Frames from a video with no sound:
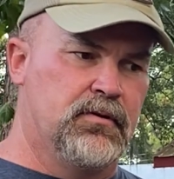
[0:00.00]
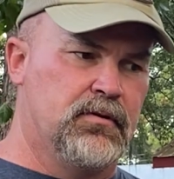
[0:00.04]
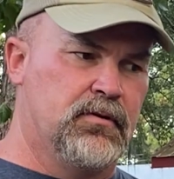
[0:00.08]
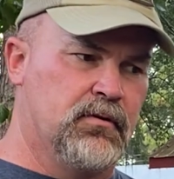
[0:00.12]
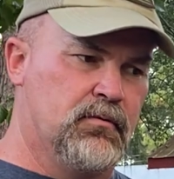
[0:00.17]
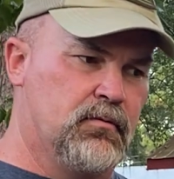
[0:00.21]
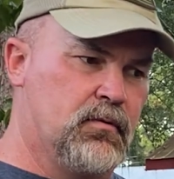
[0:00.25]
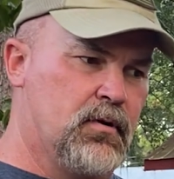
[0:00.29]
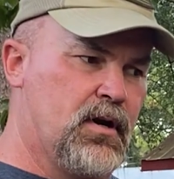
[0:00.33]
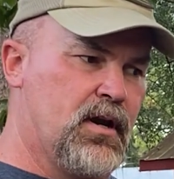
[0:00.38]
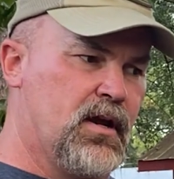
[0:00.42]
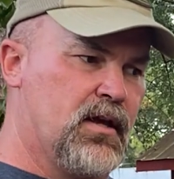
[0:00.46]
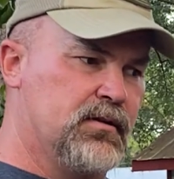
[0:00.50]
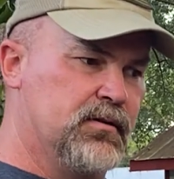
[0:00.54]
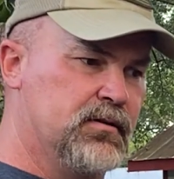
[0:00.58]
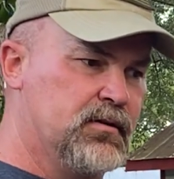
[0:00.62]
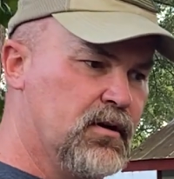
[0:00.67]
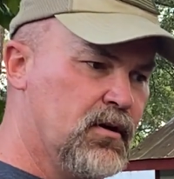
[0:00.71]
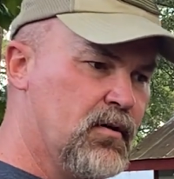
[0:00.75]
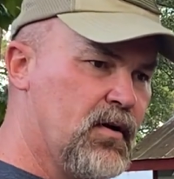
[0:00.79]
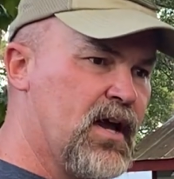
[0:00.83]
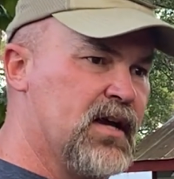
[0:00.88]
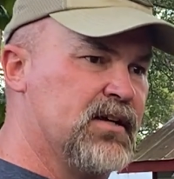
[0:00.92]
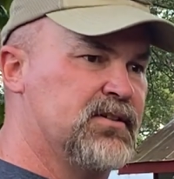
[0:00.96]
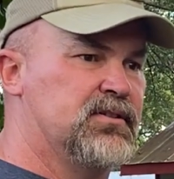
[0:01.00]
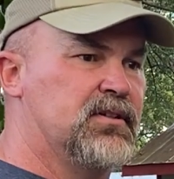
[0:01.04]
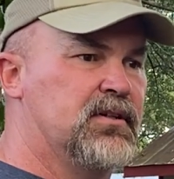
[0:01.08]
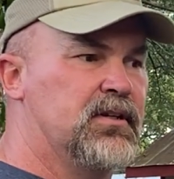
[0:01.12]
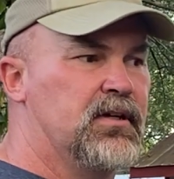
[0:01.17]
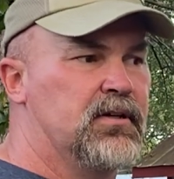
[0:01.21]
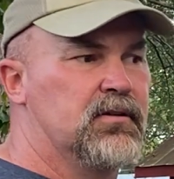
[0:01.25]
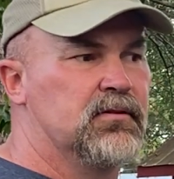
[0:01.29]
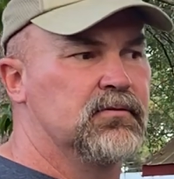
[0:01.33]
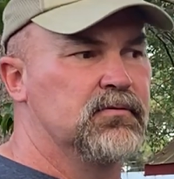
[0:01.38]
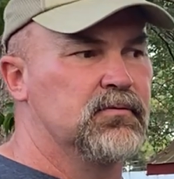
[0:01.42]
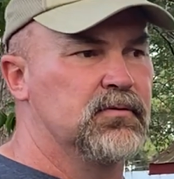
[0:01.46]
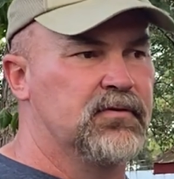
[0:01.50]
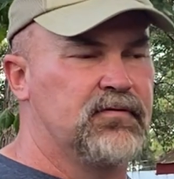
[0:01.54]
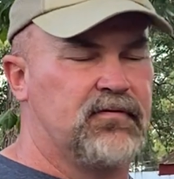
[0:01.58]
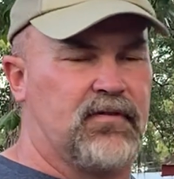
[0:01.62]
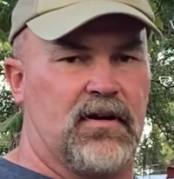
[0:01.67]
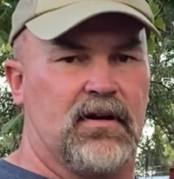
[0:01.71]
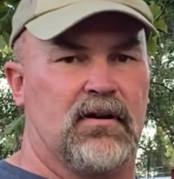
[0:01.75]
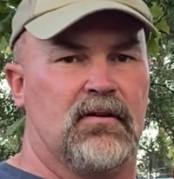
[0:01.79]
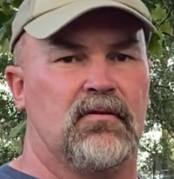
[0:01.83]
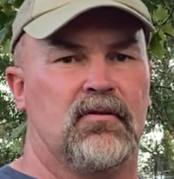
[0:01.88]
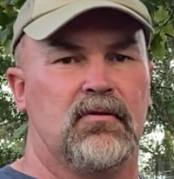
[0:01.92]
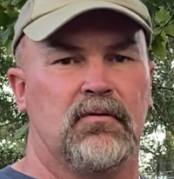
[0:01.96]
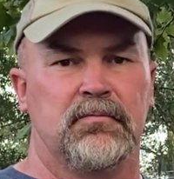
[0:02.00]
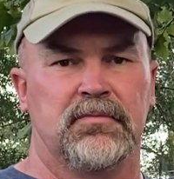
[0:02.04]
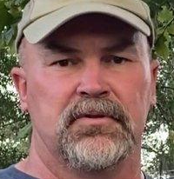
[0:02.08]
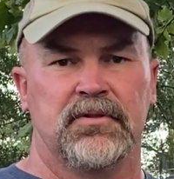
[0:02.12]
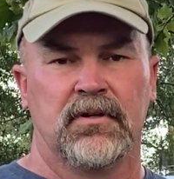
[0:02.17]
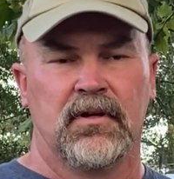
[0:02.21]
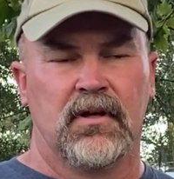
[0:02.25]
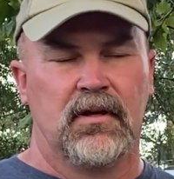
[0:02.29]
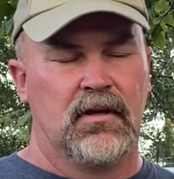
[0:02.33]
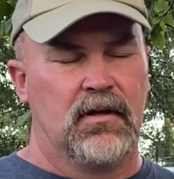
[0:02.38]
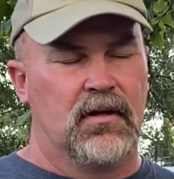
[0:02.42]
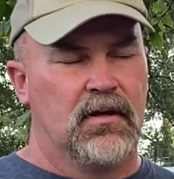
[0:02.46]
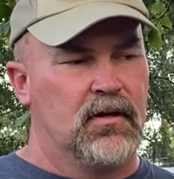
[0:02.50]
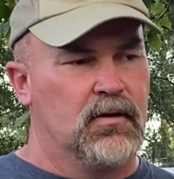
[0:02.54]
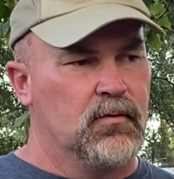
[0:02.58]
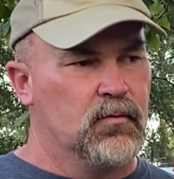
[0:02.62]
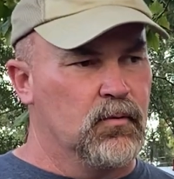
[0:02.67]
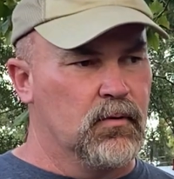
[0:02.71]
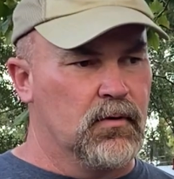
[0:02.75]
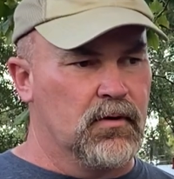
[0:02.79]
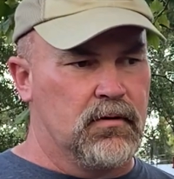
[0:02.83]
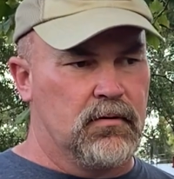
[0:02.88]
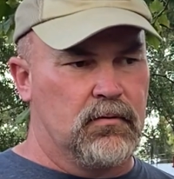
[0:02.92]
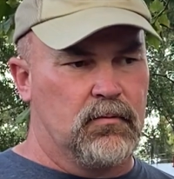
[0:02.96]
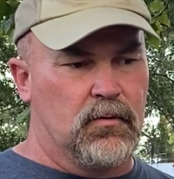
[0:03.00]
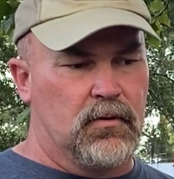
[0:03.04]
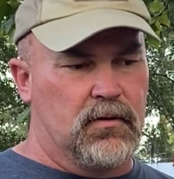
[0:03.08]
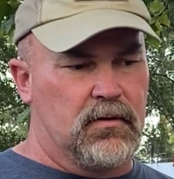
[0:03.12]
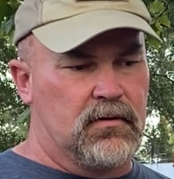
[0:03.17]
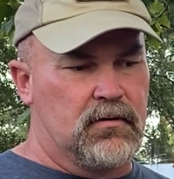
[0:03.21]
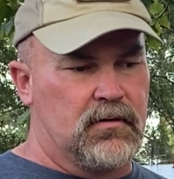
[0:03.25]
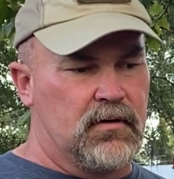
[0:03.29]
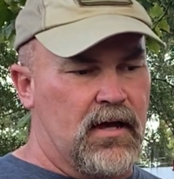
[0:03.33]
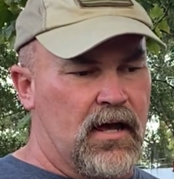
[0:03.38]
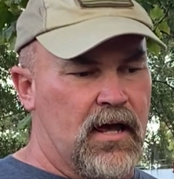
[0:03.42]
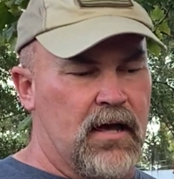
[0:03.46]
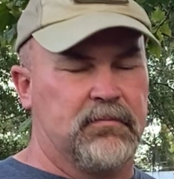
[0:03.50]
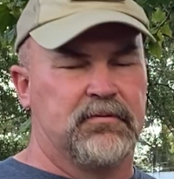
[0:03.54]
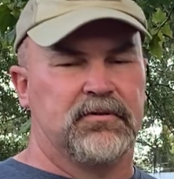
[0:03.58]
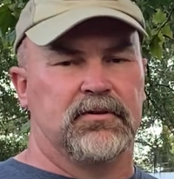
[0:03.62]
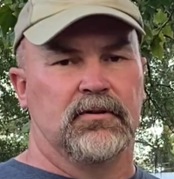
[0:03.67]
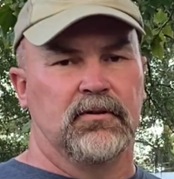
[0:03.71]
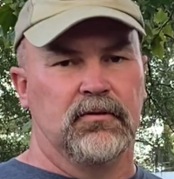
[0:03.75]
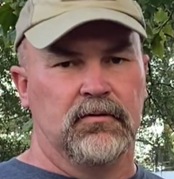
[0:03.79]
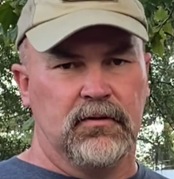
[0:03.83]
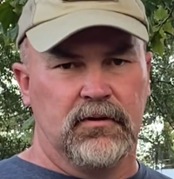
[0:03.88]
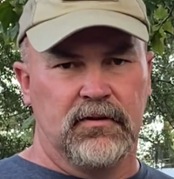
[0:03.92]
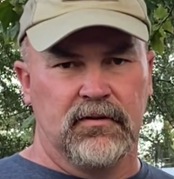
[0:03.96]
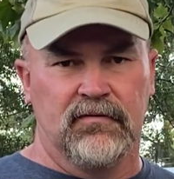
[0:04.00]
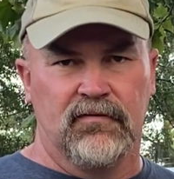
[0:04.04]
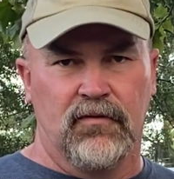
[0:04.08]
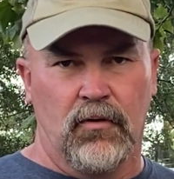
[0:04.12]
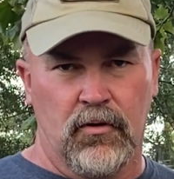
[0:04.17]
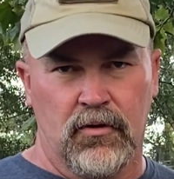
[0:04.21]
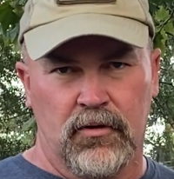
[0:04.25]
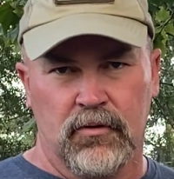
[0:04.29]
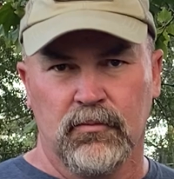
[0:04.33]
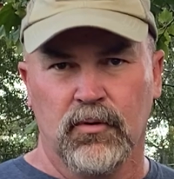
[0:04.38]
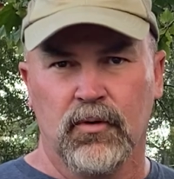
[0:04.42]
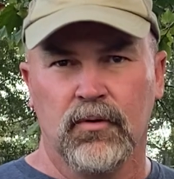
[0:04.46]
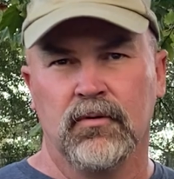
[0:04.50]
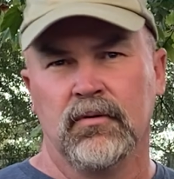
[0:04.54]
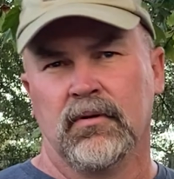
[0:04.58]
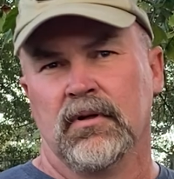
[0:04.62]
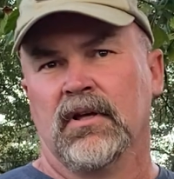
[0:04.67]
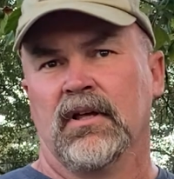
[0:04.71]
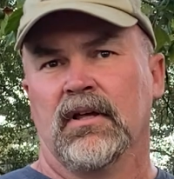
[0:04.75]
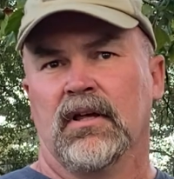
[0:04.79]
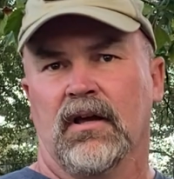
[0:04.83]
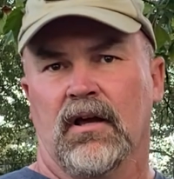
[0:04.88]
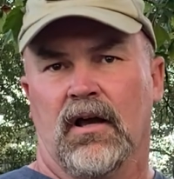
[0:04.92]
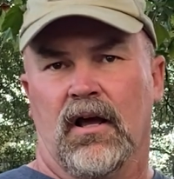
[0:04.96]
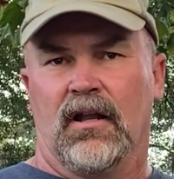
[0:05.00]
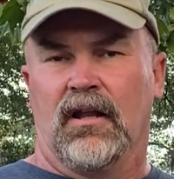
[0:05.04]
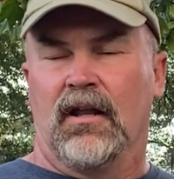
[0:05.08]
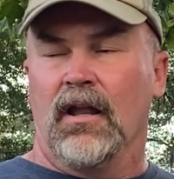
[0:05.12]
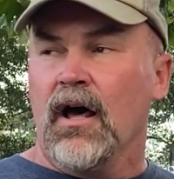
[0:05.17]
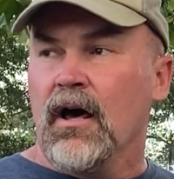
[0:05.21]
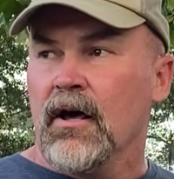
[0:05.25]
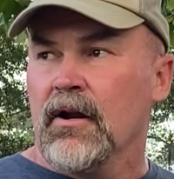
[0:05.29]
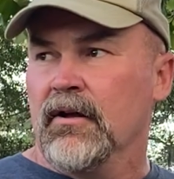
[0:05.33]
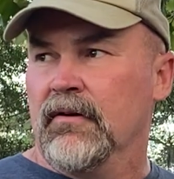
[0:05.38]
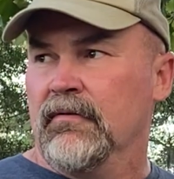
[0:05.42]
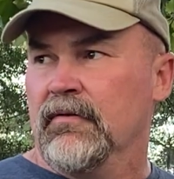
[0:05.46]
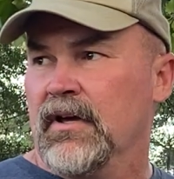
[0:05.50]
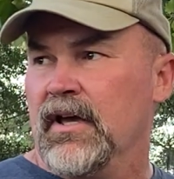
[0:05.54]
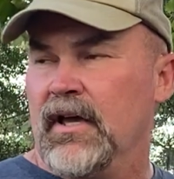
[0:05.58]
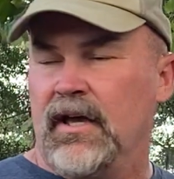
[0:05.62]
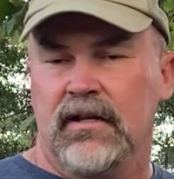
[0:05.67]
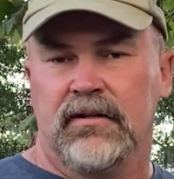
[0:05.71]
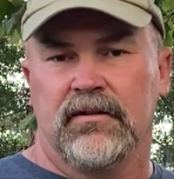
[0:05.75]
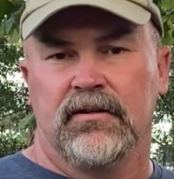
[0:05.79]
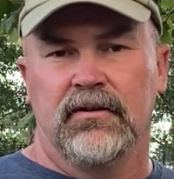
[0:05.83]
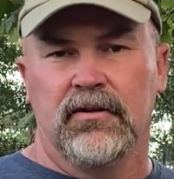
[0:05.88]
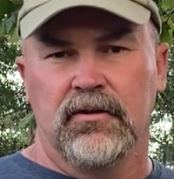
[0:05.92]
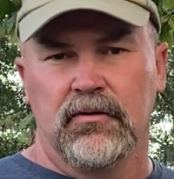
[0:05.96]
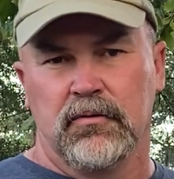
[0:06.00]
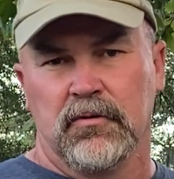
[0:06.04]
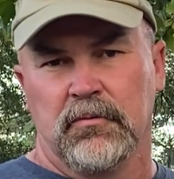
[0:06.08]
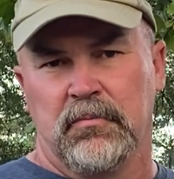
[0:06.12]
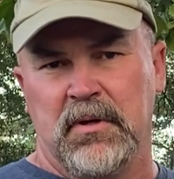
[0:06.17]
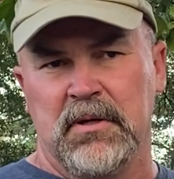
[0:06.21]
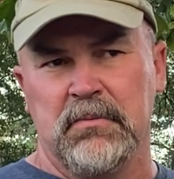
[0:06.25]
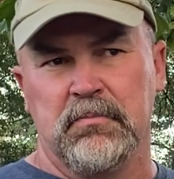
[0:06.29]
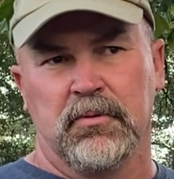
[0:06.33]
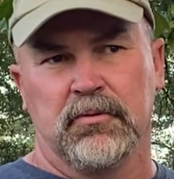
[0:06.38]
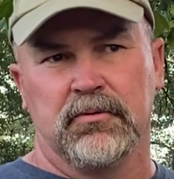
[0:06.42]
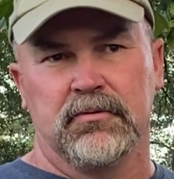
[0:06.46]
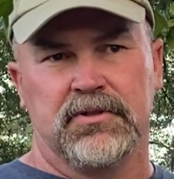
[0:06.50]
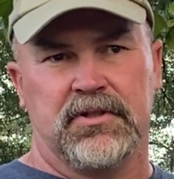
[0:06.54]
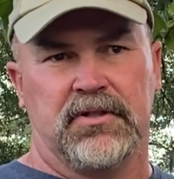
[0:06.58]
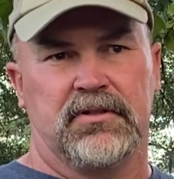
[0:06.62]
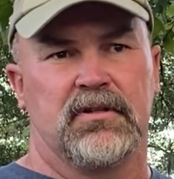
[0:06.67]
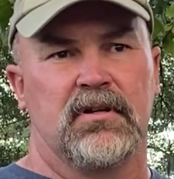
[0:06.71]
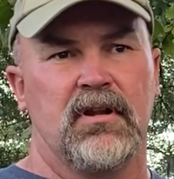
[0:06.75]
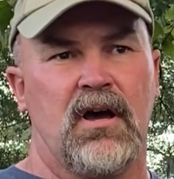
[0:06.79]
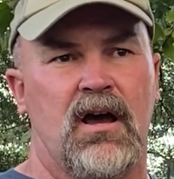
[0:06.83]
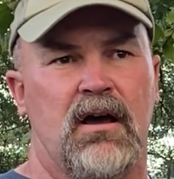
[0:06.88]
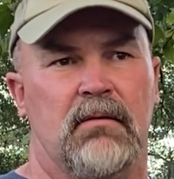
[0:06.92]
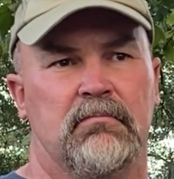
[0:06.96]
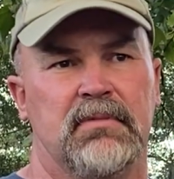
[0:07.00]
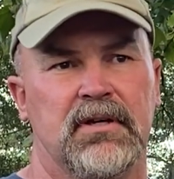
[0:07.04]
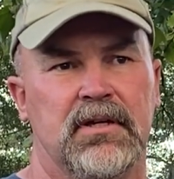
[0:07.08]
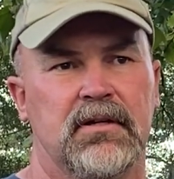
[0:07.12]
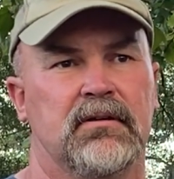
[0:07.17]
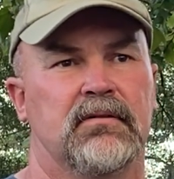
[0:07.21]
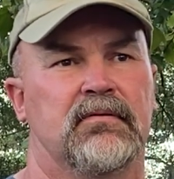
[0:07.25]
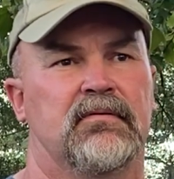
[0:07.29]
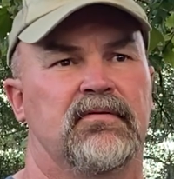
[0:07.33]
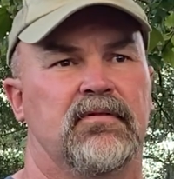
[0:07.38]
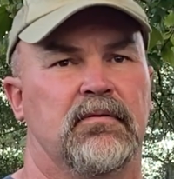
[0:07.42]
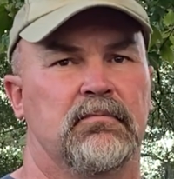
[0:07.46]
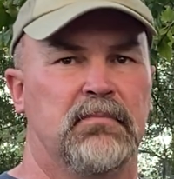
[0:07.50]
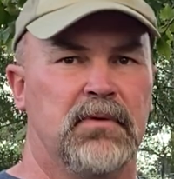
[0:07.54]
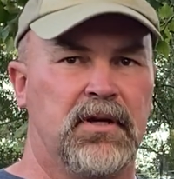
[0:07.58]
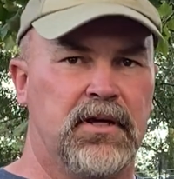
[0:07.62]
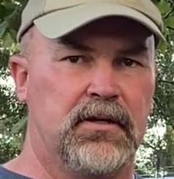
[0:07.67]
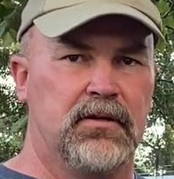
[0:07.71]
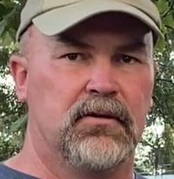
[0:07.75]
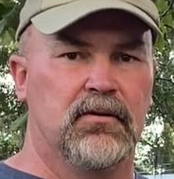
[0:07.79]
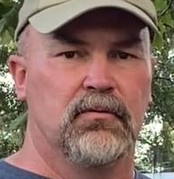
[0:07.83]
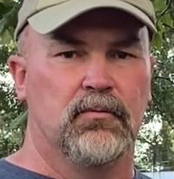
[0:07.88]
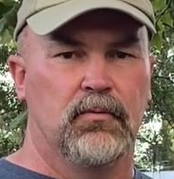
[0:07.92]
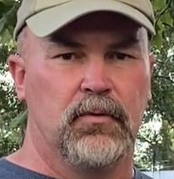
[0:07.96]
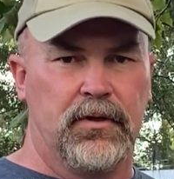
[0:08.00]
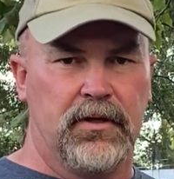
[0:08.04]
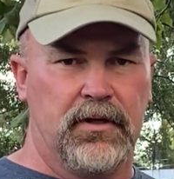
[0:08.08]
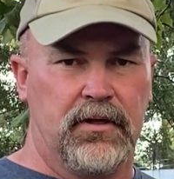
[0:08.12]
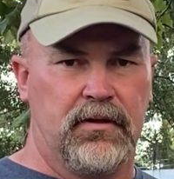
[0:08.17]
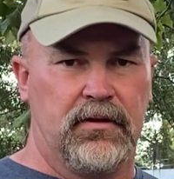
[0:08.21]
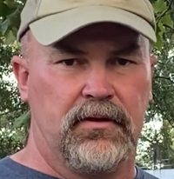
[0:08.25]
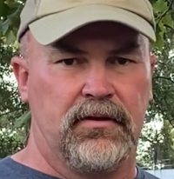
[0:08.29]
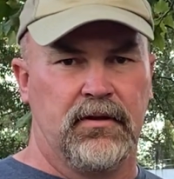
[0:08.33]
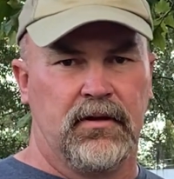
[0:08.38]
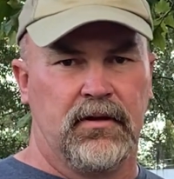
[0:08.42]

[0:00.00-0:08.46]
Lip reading: were accidental with firearms were absolutely avoidable. A lot of it had to do with people just not being familiar with